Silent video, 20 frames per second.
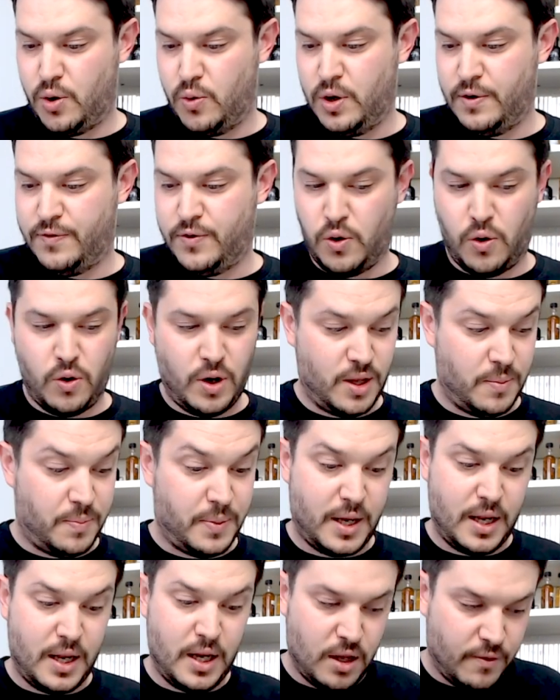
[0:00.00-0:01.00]
If you're at the
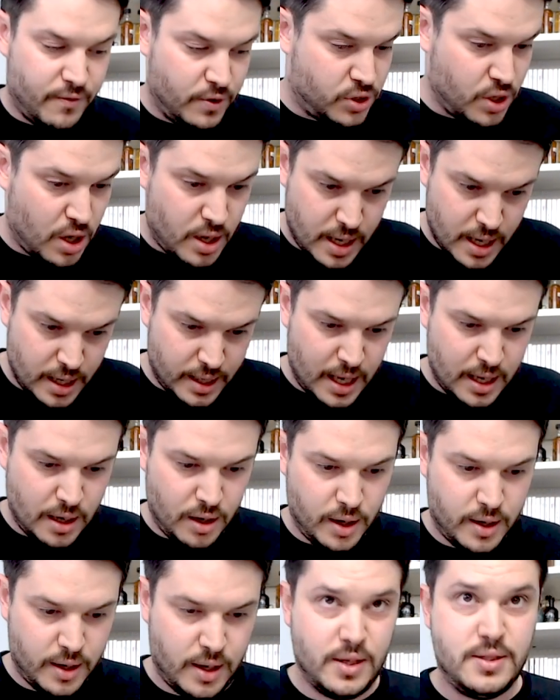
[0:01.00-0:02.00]
beginning of your journey, again,
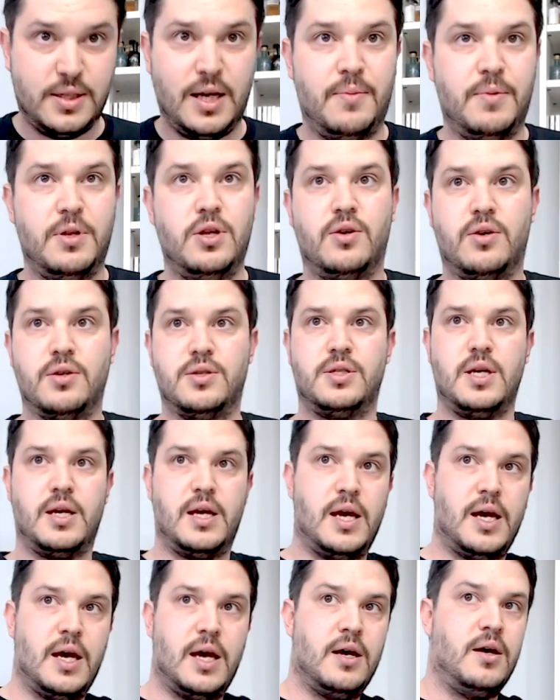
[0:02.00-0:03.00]
like I say, I mean, you can see
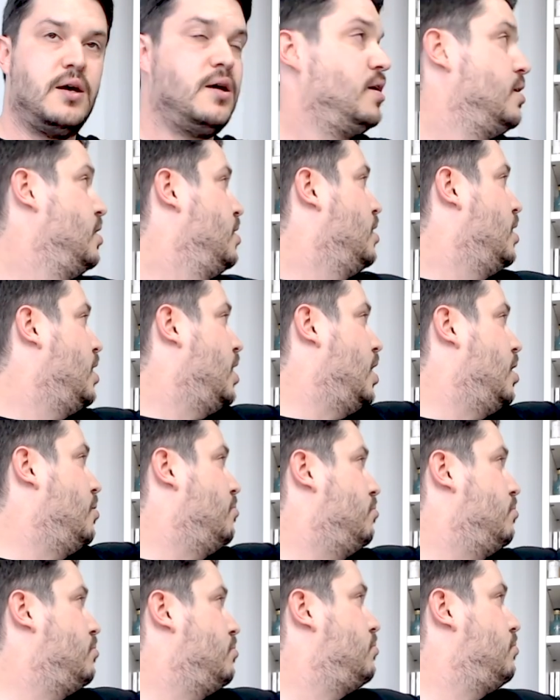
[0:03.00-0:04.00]
here,
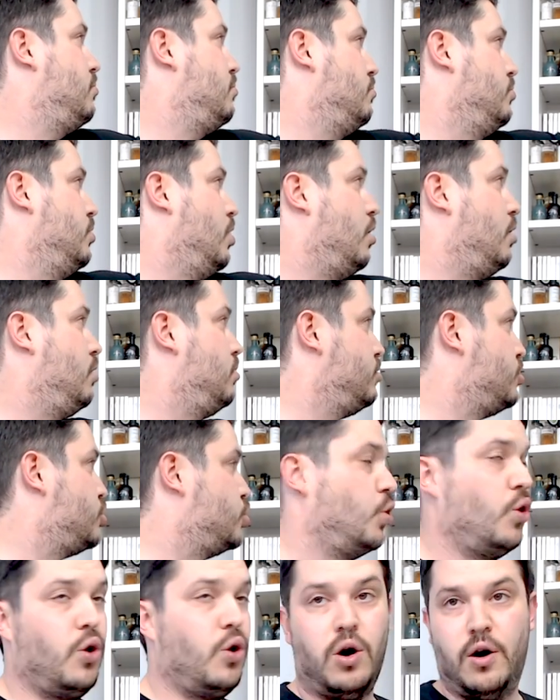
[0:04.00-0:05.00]
um, not
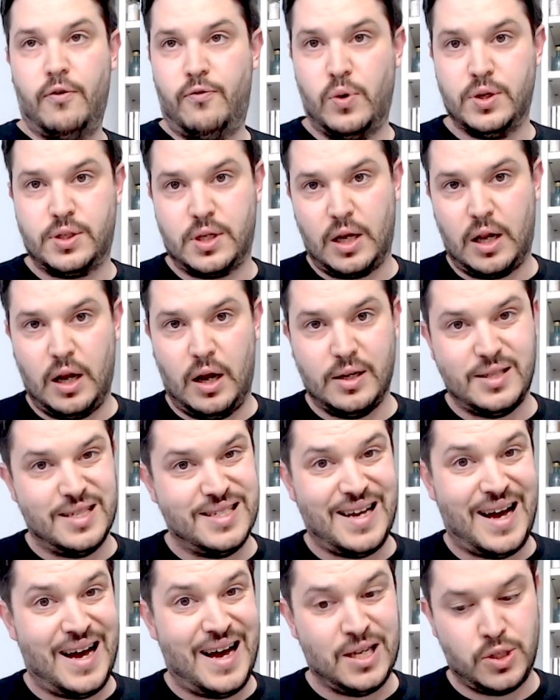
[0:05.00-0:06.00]
short of whiskey glasses
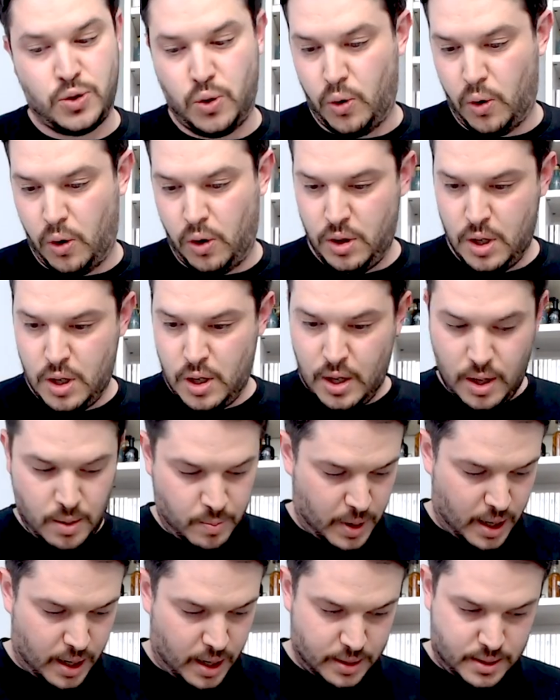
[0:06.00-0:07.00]
at all,
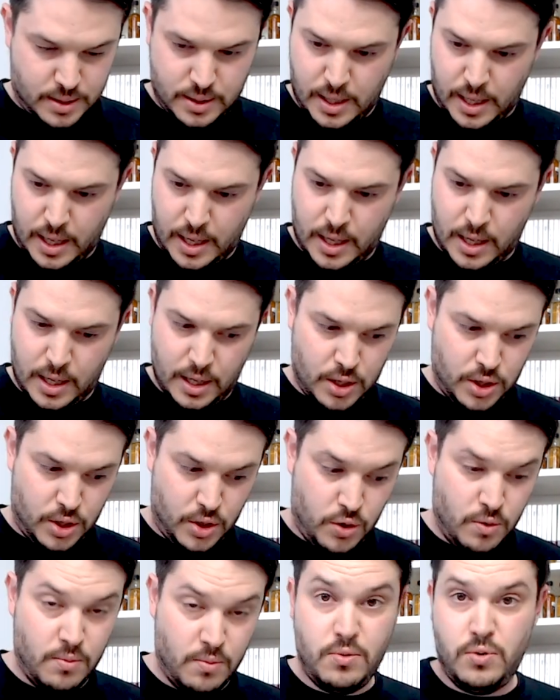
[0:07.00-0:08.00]
but uh,
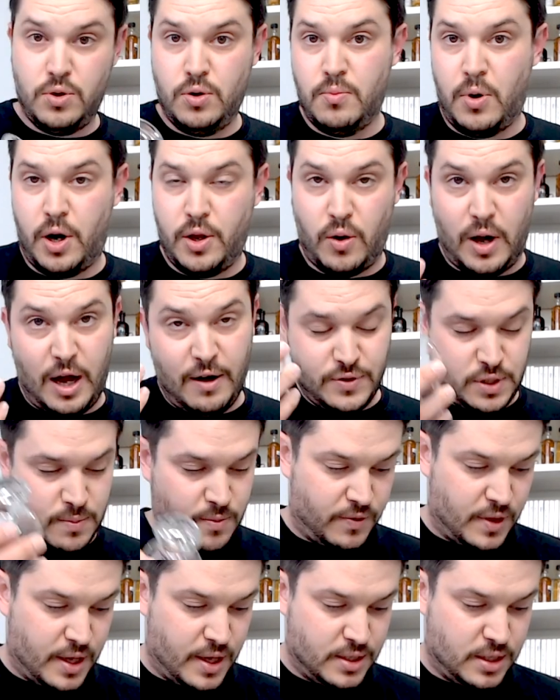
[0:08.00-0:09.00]
you you might not have some of
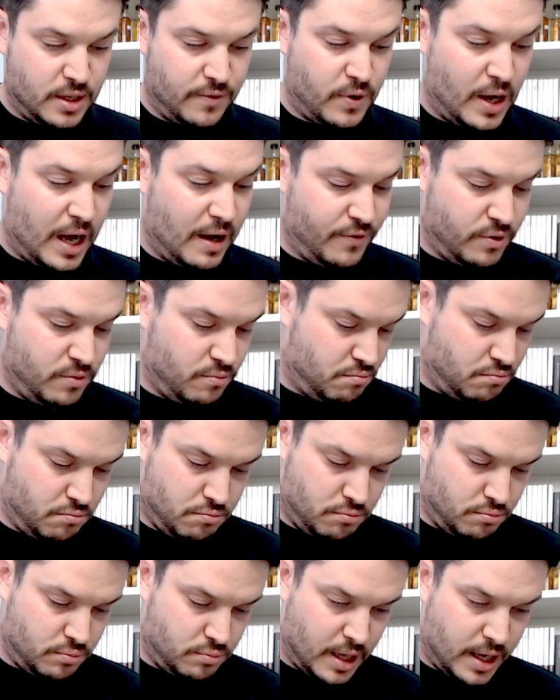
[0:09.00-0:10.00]
these, and if you haven't,
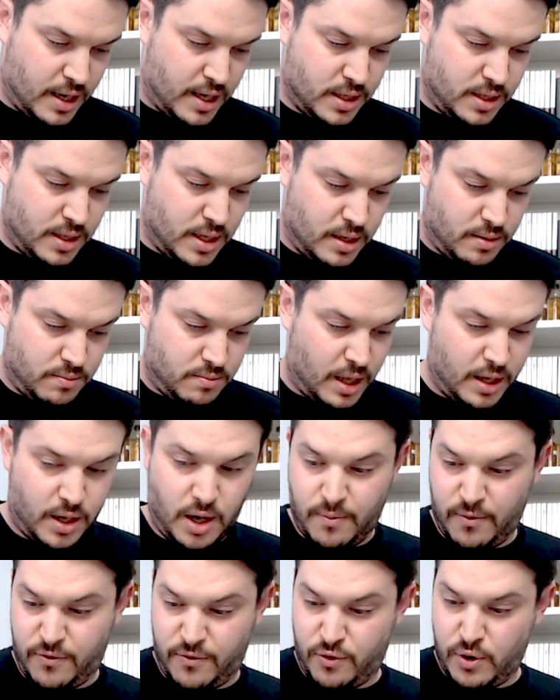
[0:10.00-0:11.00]
then it, it, they come
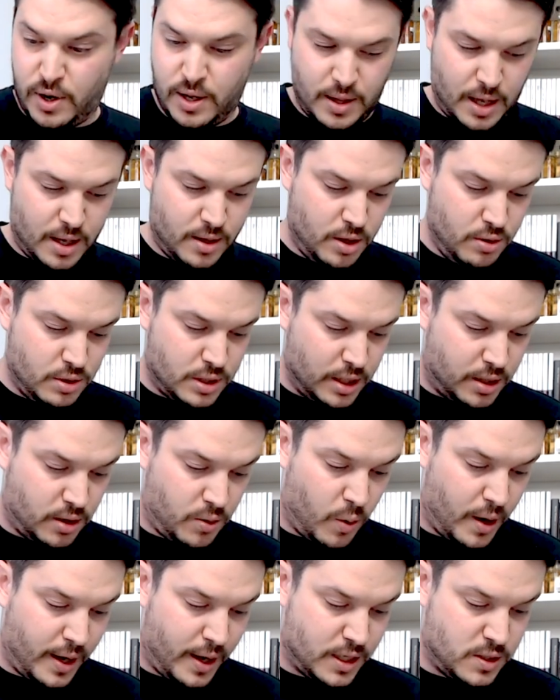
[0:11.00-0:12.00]
free. They're usually
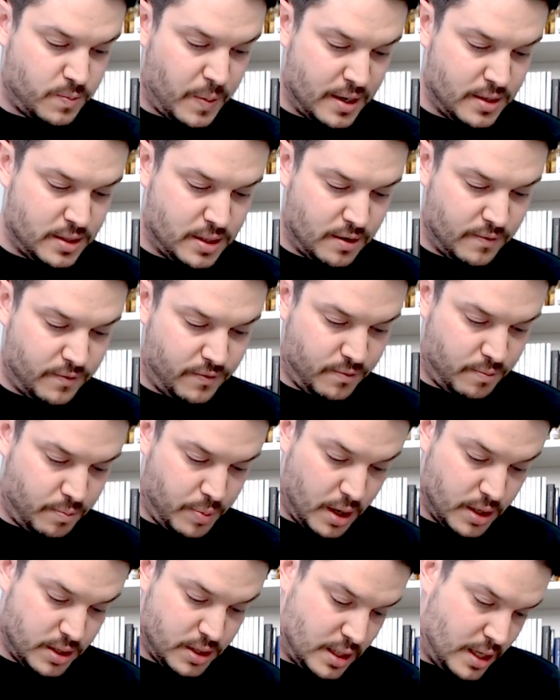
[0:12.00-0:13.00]
quite expensive.
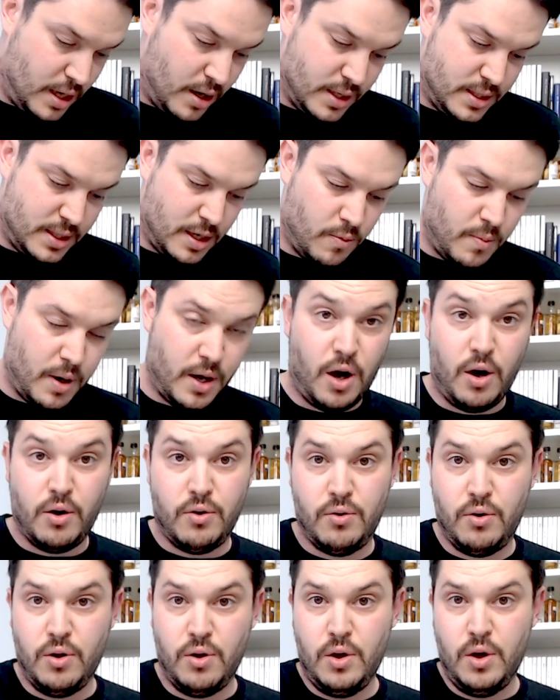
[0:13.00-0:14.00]
Personally, I sell my
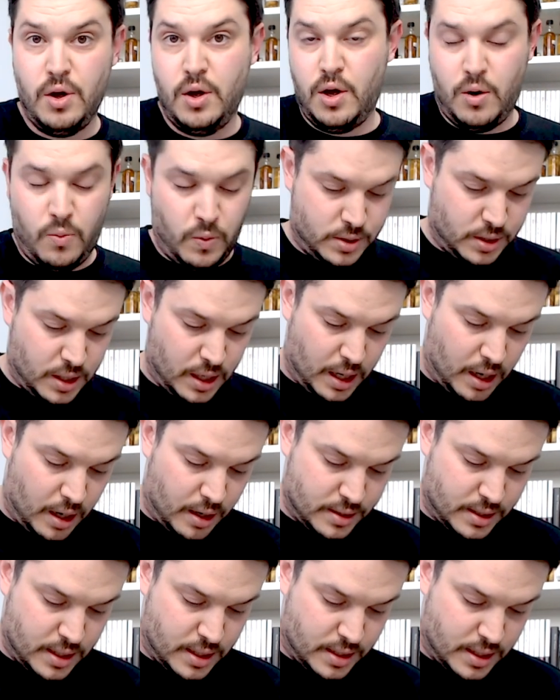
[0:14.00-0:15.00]
own whiskey
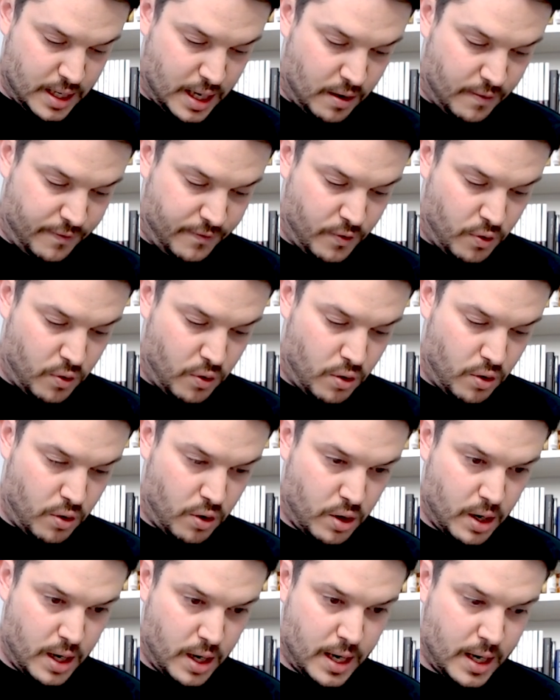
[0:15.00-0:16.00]
glasses now
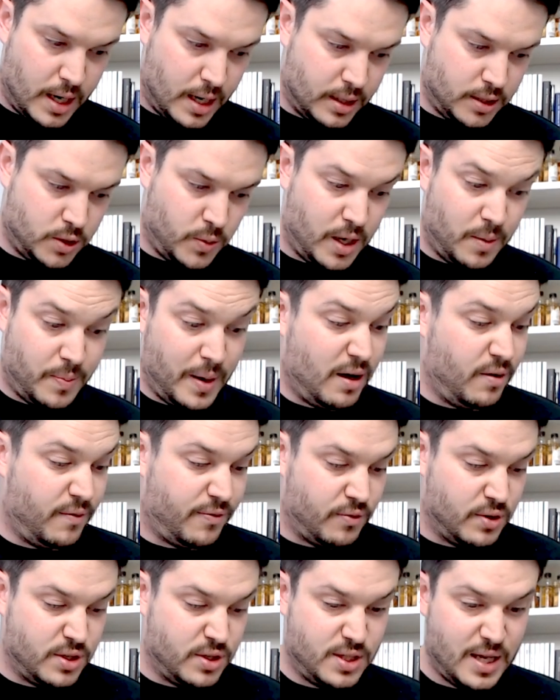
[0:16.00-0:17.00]
for uh, twenty pounds for
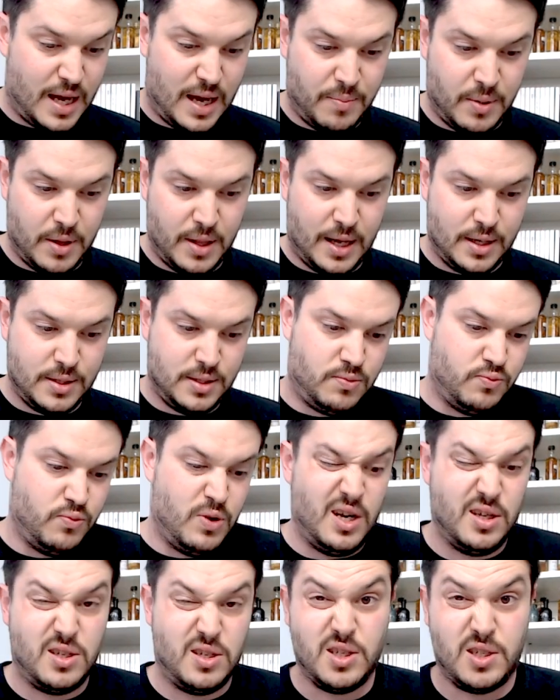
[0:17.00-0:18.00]
a set, but that's
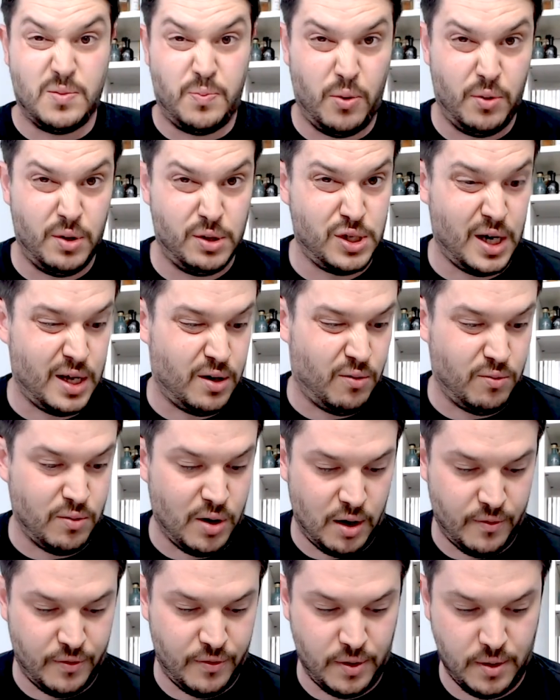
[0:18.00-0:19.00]
really to support the channel
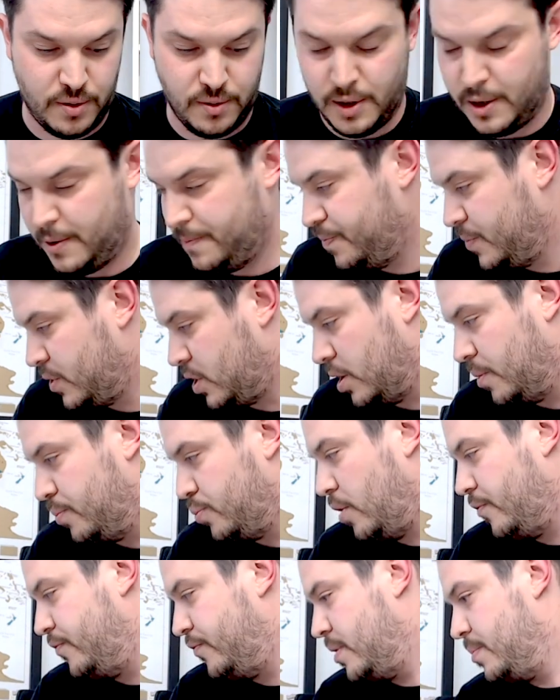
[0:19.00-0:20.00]
rather than kind of
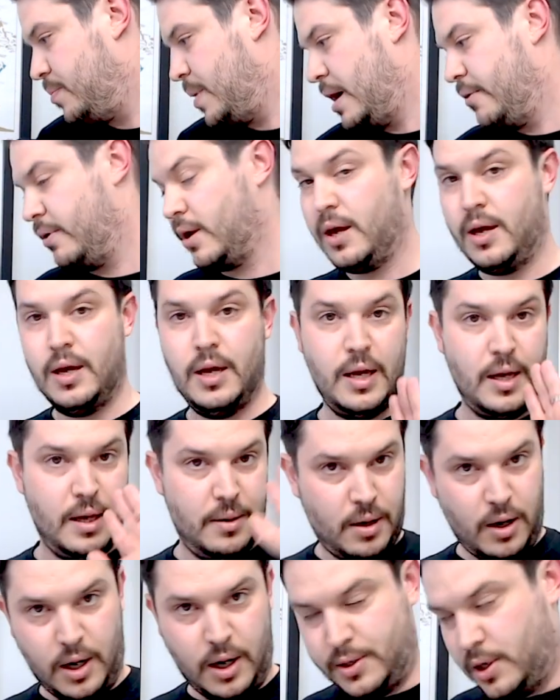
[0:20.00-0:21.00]
profit bearing.
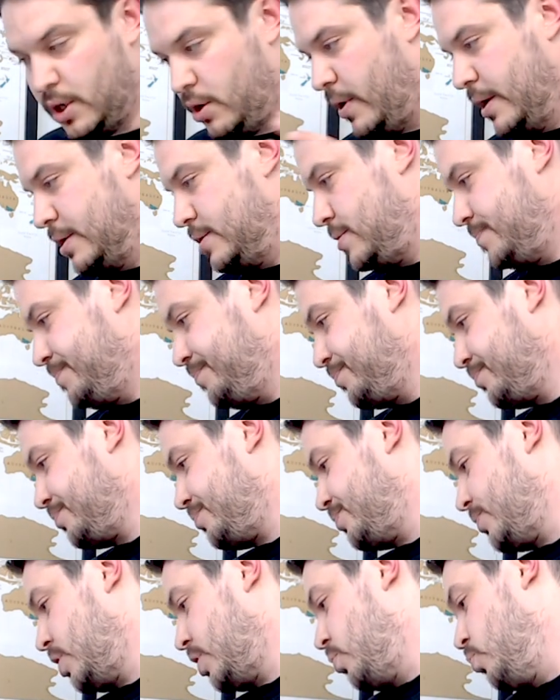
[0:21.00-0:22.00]
I digress.
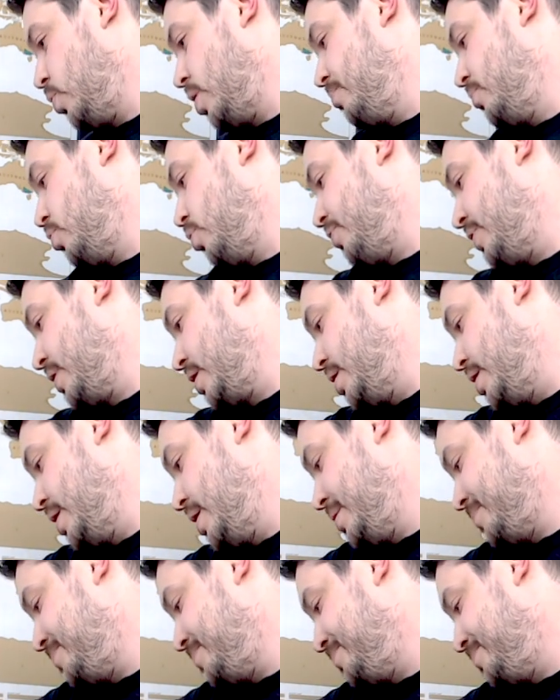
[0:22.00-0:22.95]
One more thing in here.